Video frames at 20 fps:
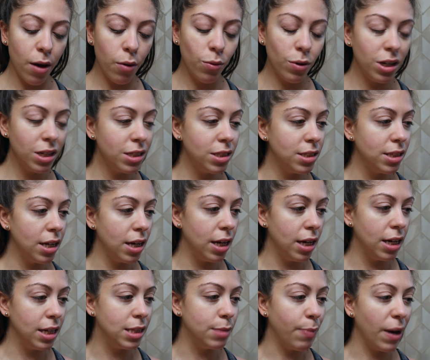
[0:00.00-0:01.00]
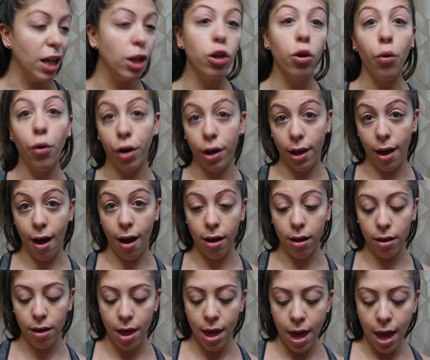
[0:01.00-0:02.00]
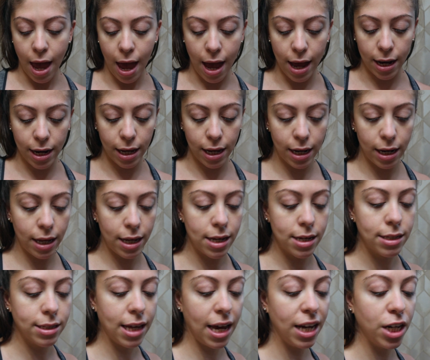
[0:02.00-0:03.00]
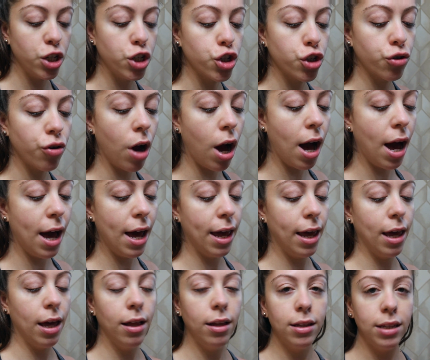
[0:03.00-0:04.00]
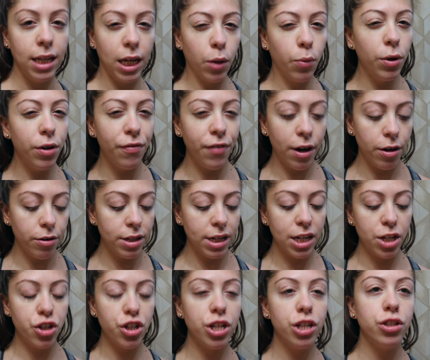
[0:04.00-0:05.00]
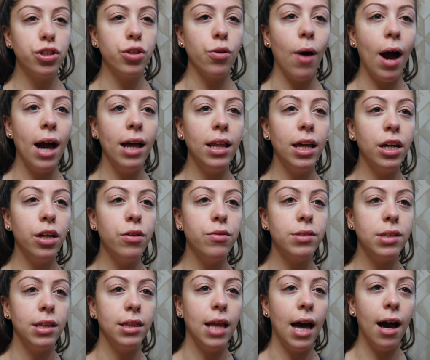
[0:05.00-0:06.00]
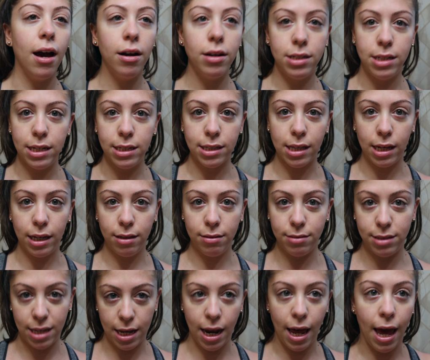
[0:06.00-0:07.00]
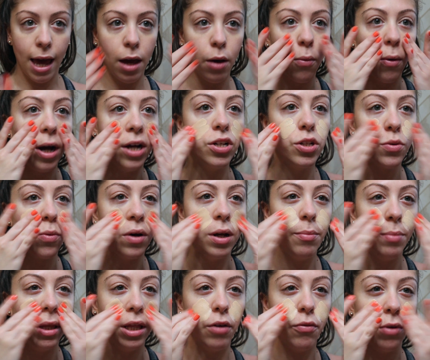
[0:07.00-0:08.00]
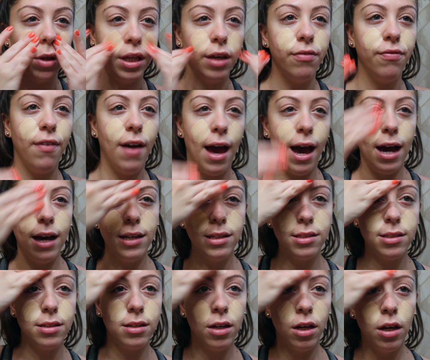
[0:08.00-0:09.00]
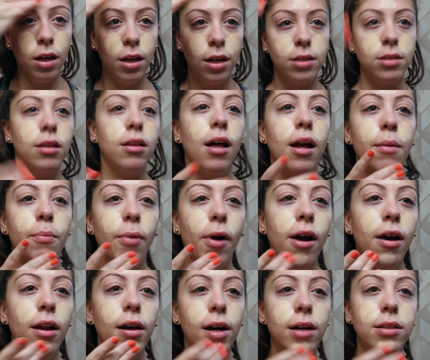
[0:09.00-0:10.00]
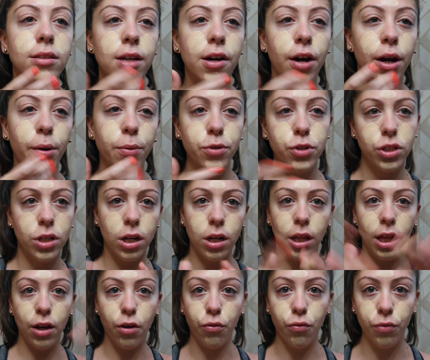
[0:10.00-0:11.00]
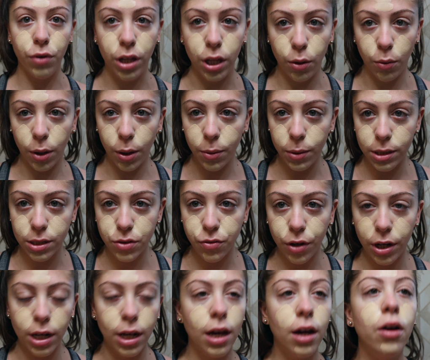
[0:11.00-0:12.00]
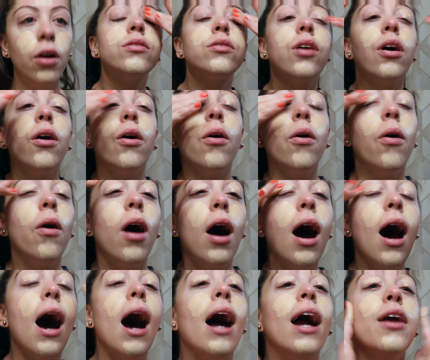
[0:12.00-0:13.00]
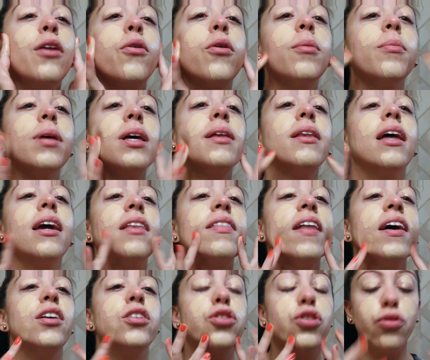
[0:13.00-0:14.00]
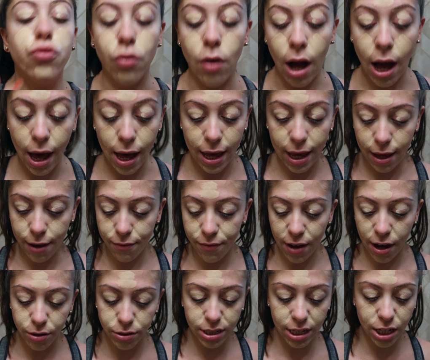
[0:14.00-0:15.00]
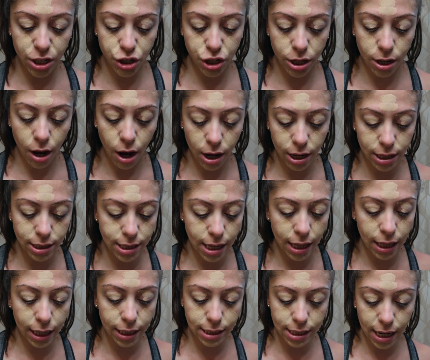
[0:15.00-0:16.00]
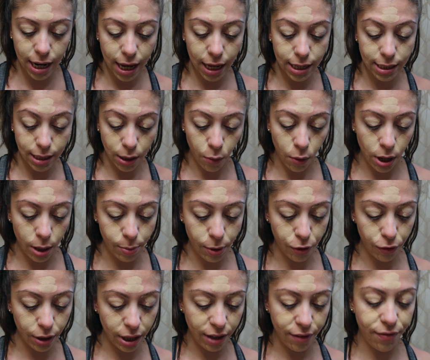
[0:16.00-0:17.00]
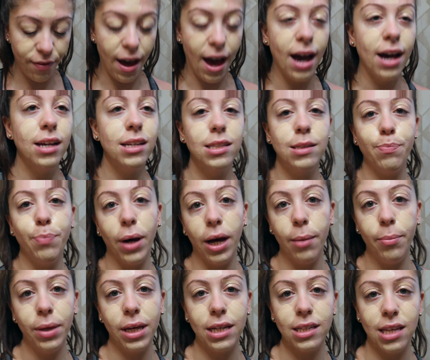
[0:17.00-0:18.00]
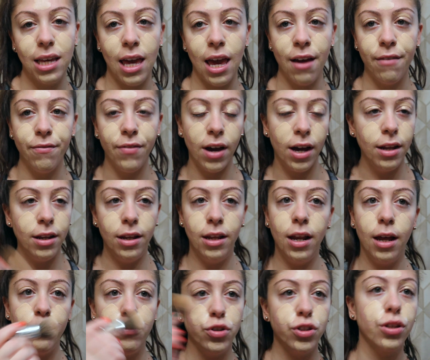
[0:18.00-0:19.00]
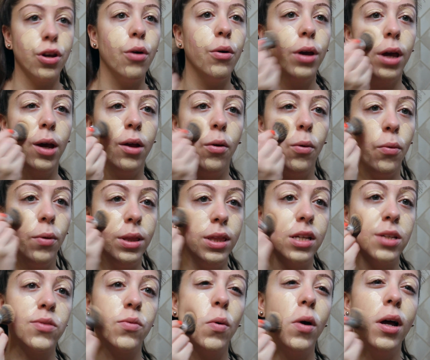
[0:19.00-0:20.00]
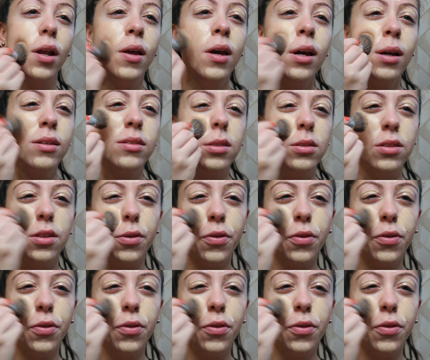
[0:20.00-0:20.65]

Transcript: want to say it's by L'Oreal, and it is a dry liquid foundation, so I like using that on days like today where I just want to be like really fast. It's a lot of product. Alright, we're just gonna like really work with this right now. So I normally like that dry foundation on a day like today because I want to be really fast, but because I can't find it, I'm just going in with this one because it's a